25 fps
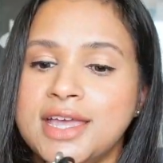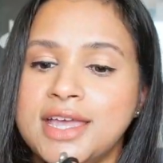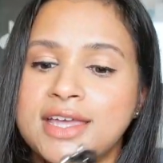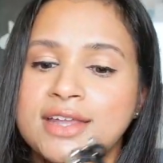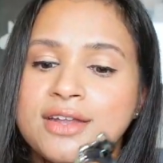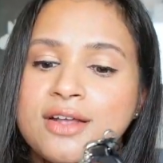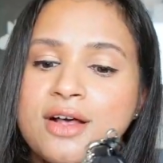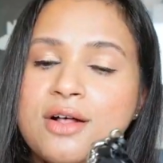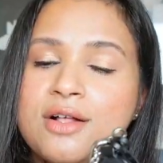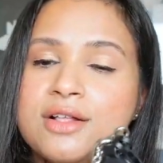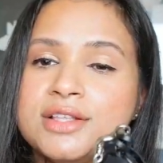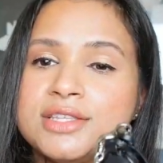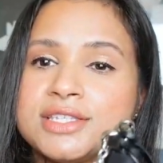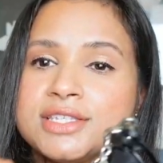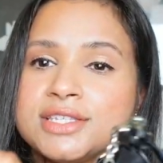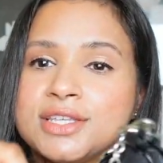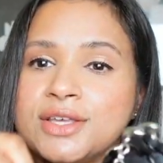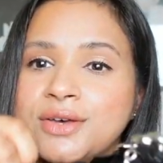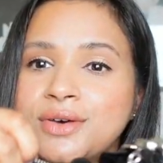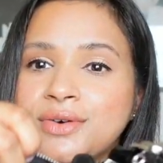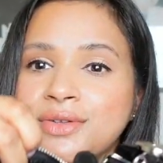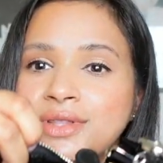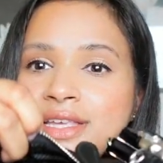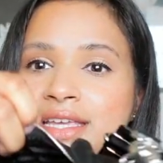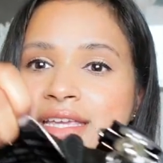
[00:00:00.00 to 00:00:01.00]
and
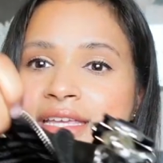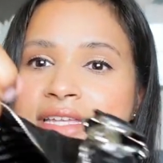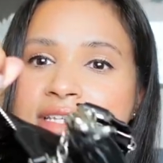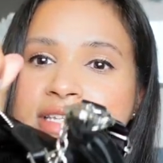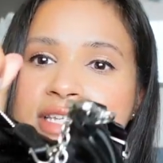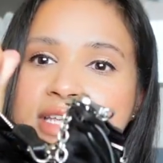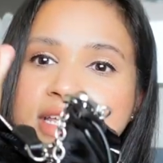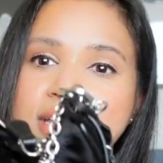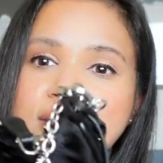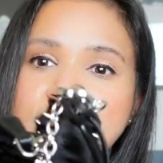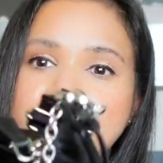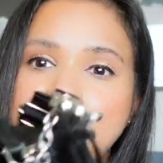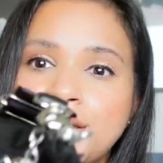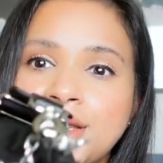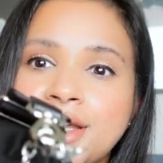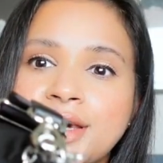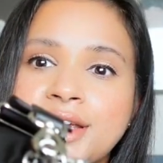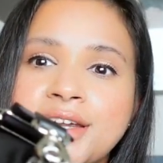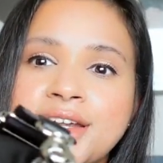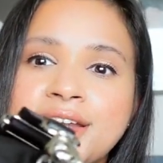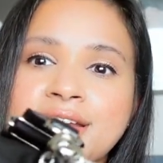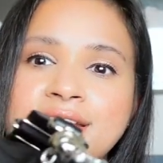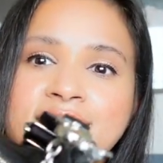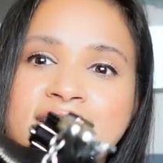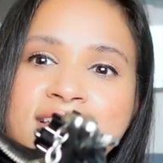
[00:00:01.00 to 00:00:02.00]
also the
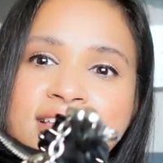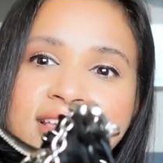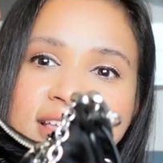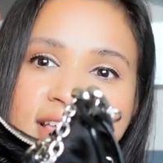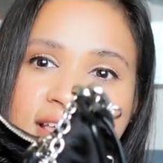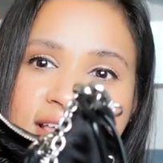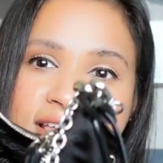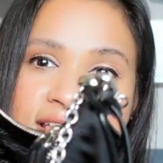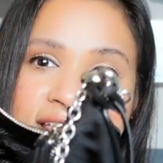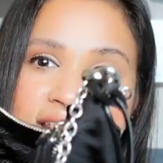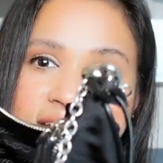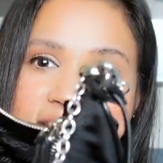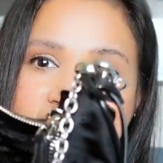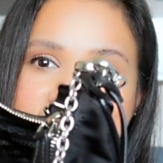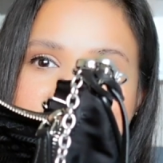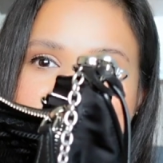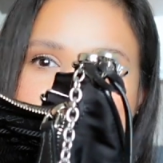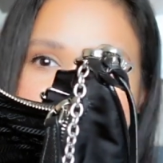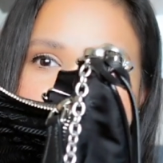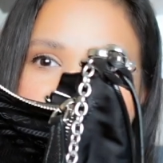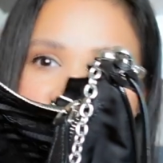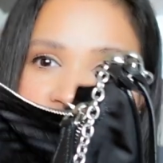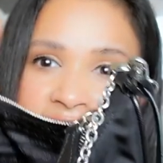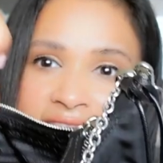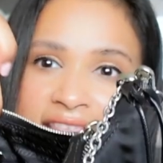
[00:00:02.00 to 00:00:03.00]
interior
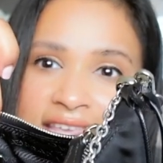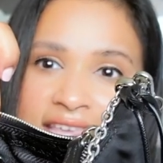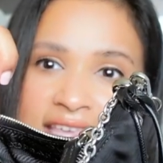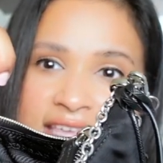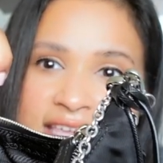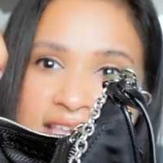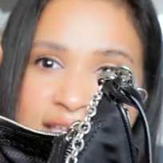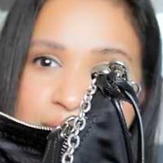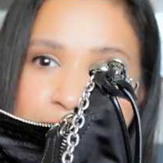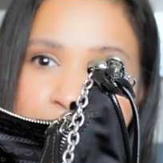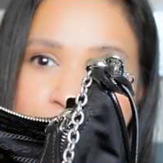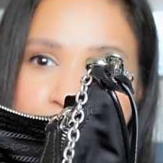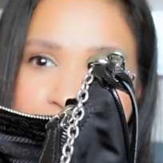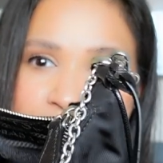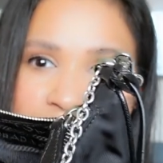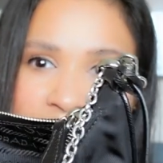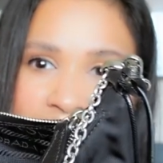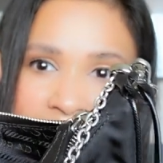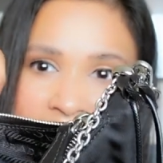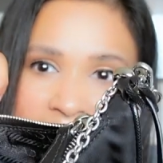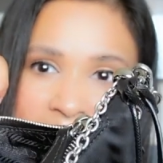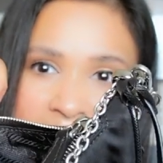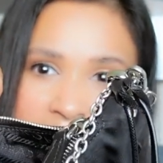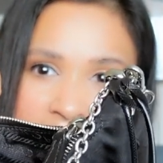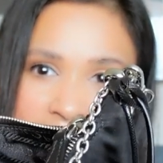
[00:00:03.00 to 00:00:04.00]
is the
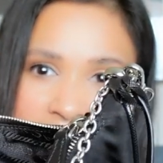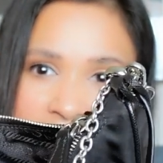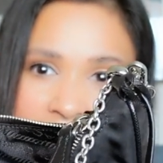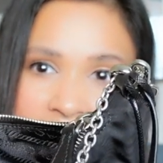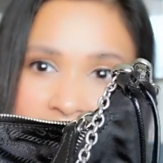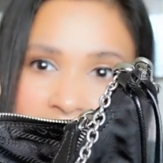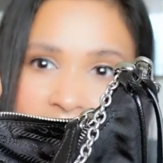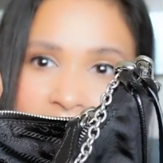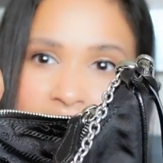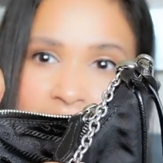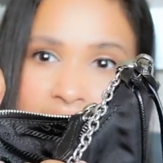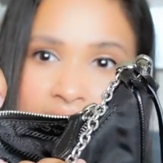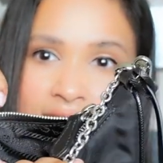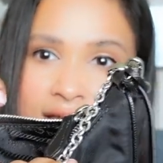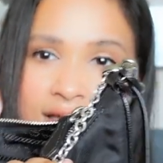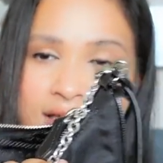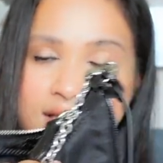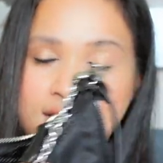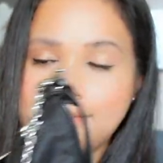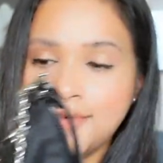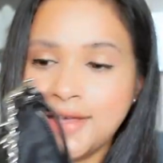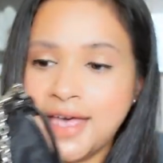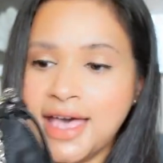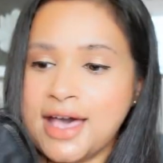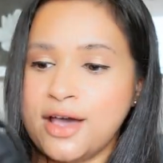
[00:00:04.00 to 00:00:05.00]
black. I
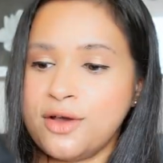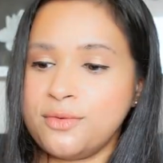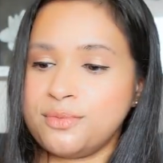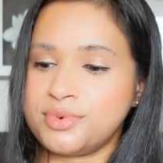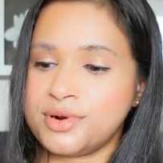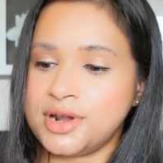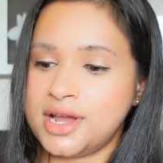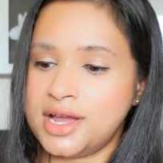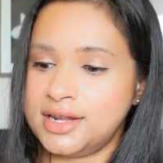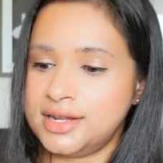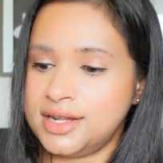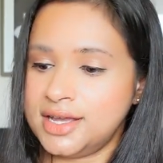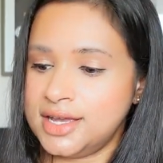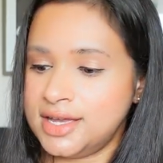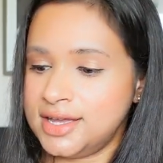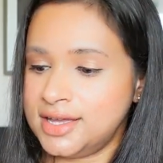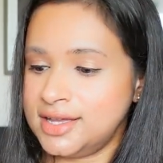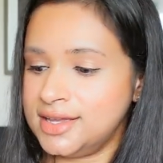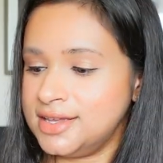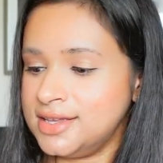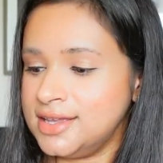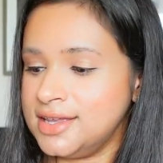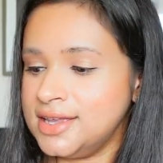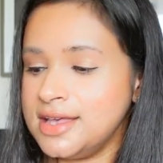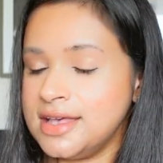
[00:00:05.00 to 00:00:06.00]
love how
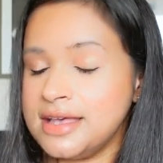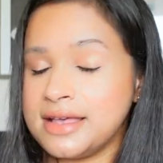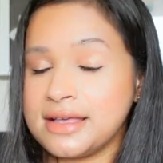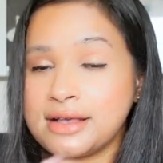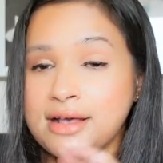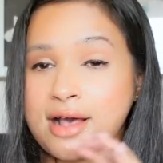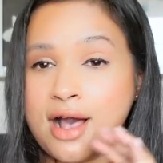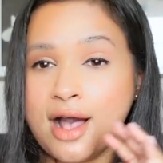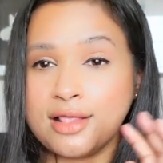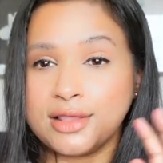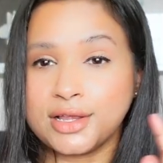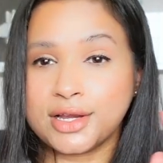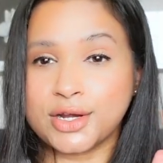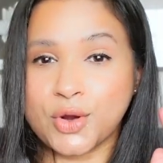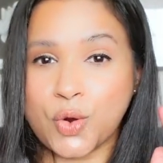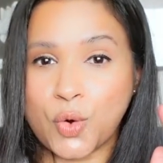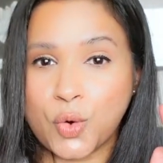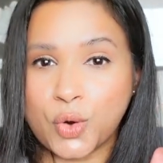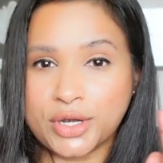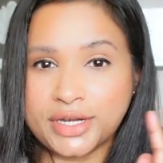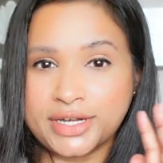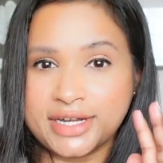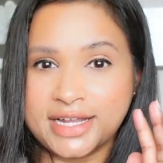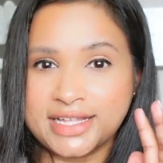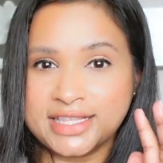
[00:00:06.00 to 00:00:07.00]
Prada color
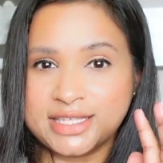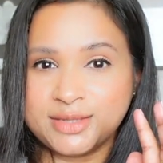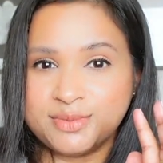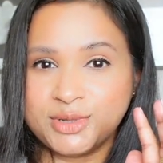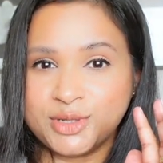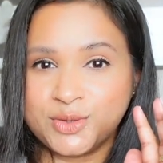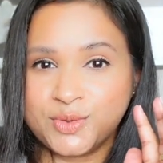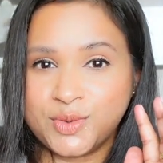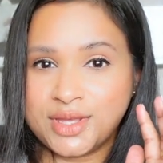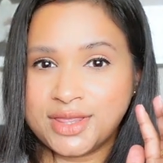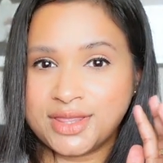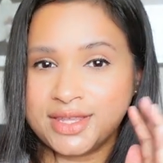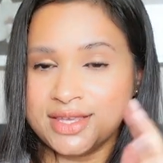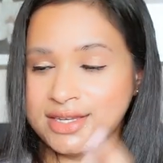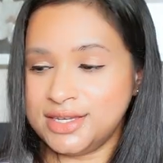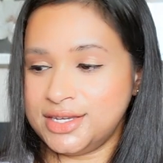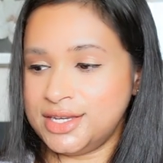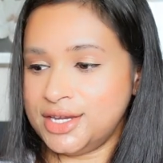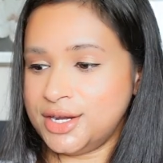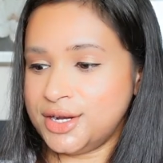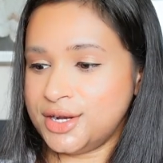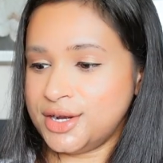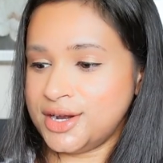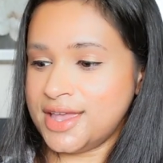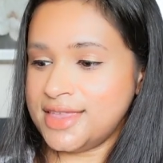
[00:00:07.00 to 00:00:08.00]
coordinates between the
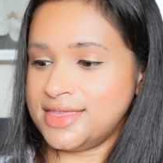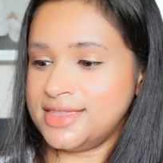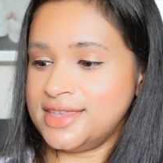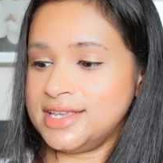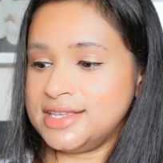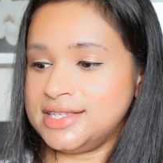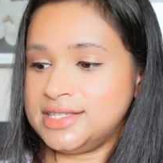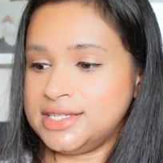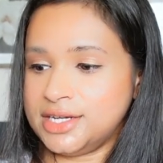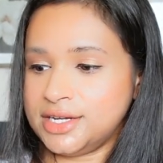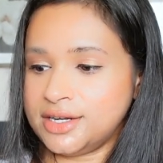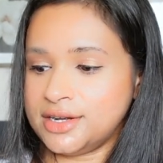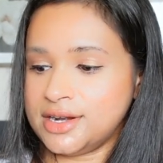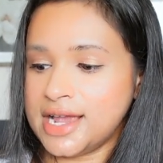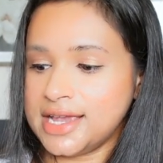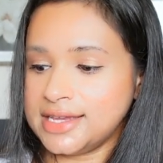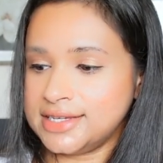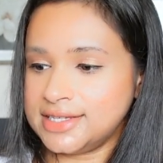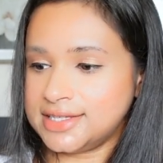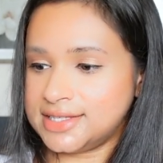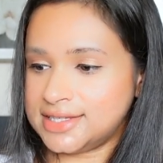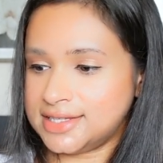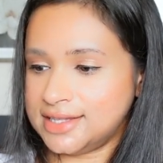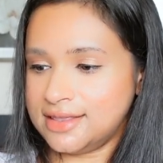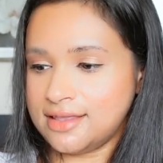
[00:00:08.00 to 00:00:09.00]
interior and the exterior. I
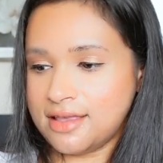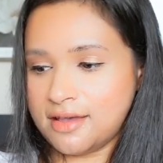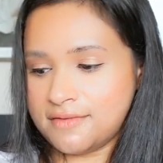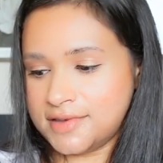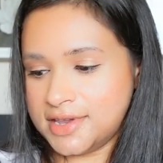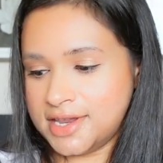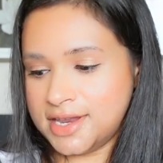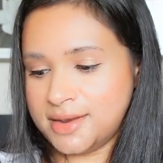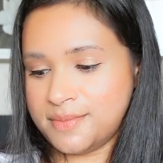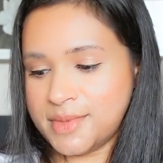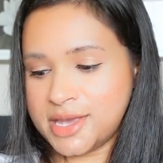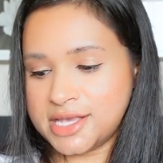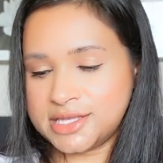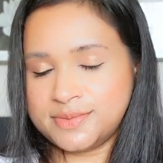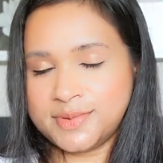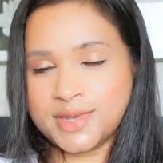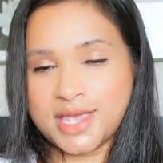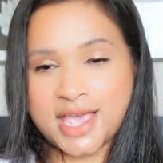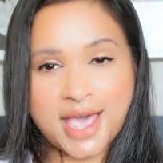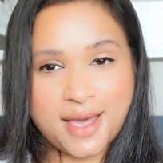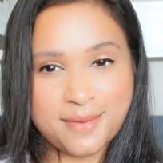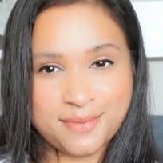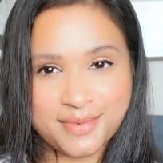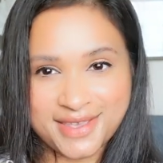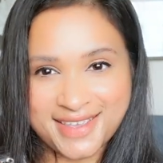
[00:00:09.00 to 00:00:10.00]
just love it. It makes me
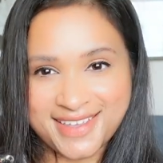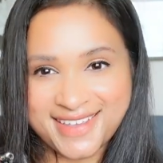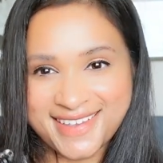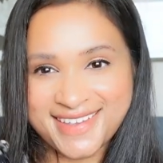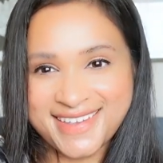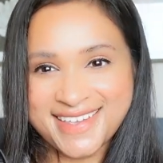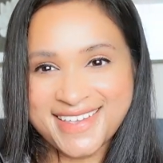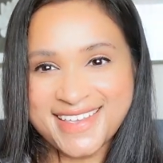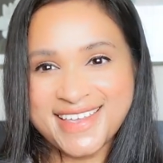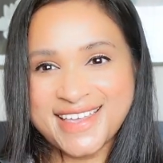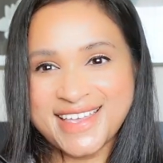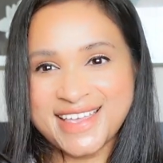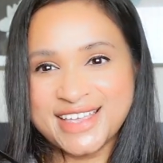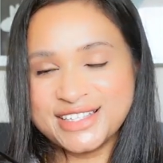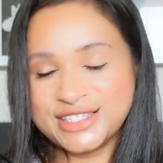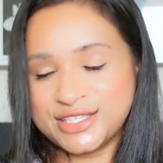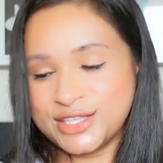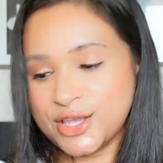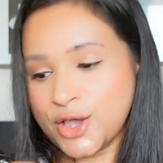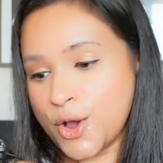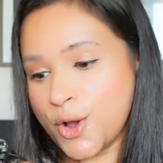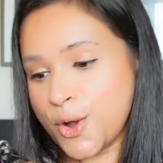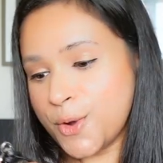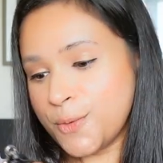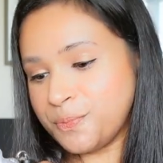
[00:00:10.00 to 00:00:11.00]
happy.
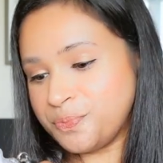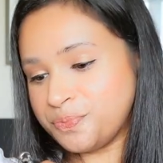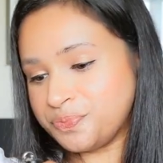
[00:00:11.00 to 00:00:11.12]
So